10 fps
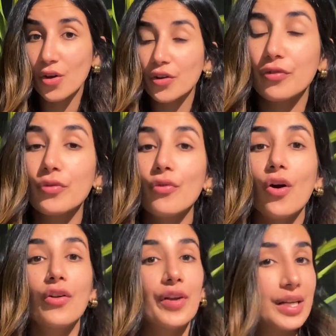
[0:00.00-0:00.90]
or if you've
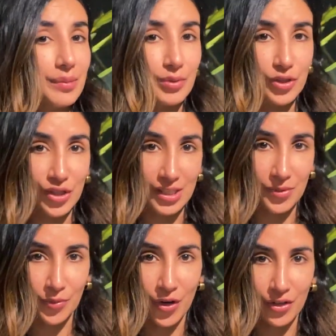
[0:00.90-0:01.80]
already
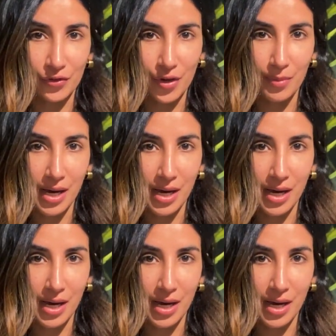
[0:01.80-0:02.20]
purchased a product from